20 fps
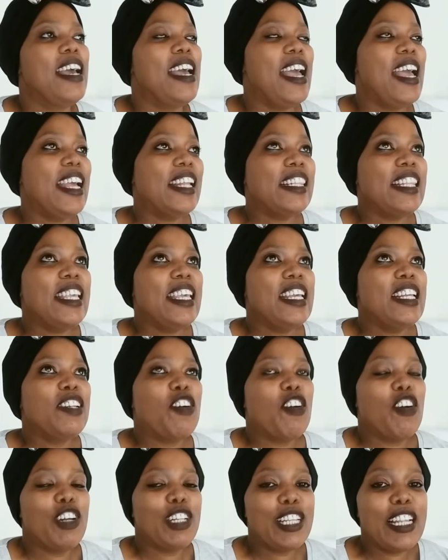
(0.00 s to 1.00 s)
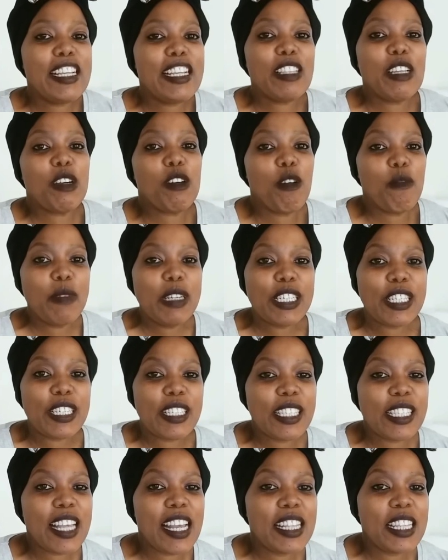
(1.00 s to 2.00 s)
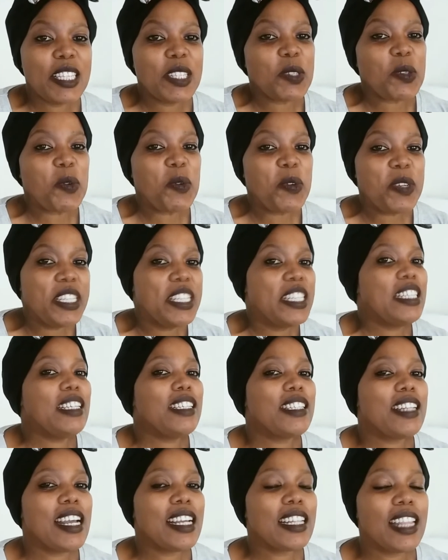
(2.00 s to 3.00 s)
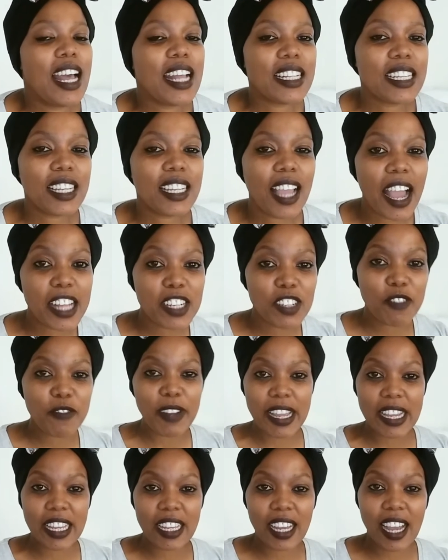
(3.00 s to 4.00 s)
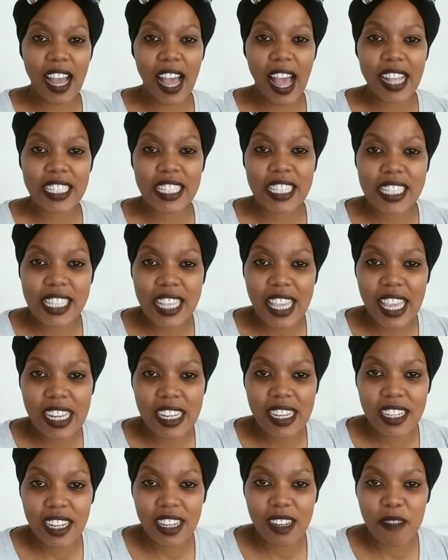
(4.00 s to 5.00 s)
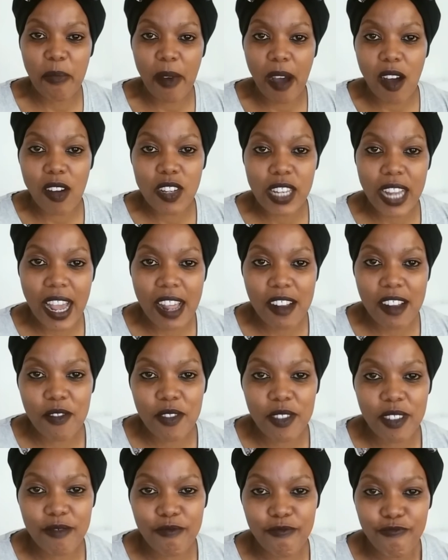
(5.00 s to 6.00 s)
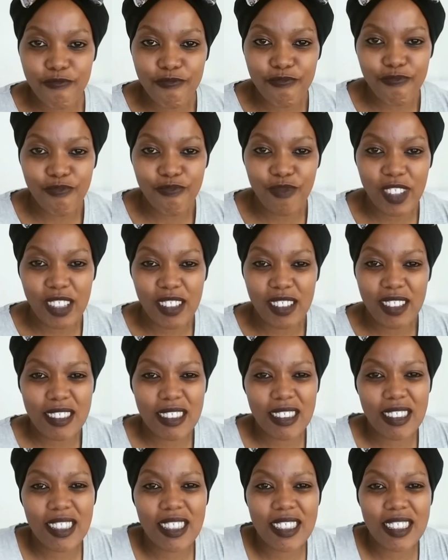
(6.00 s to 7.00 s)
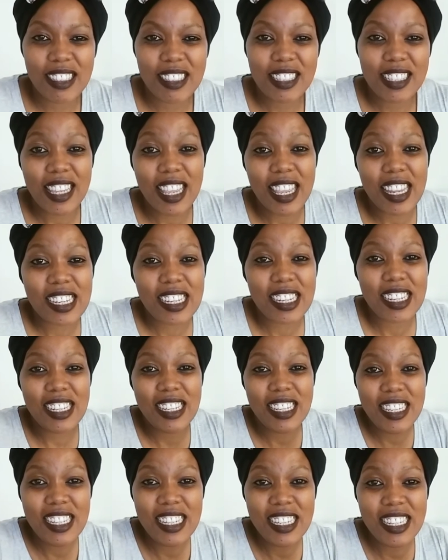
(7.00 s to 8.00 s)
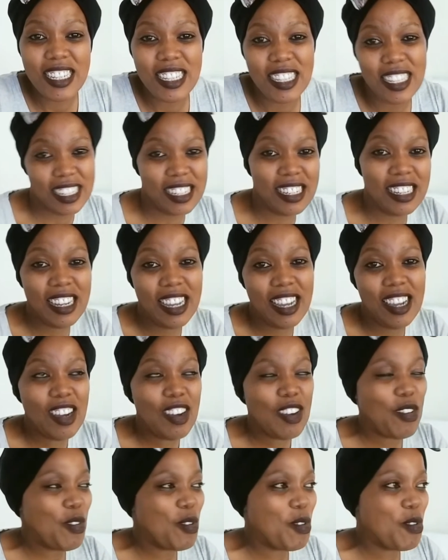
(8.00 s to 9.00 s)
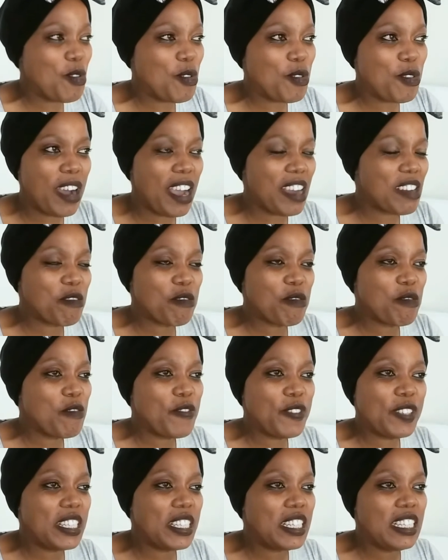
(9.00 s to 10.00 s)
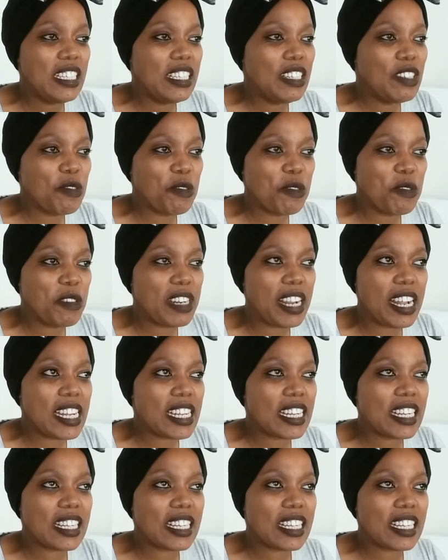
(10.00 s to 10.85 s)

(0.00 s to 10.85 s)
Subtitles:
And then on like the commercial side, there's always just like that kind of like unsaid about and said need, or I don't know if it's need or like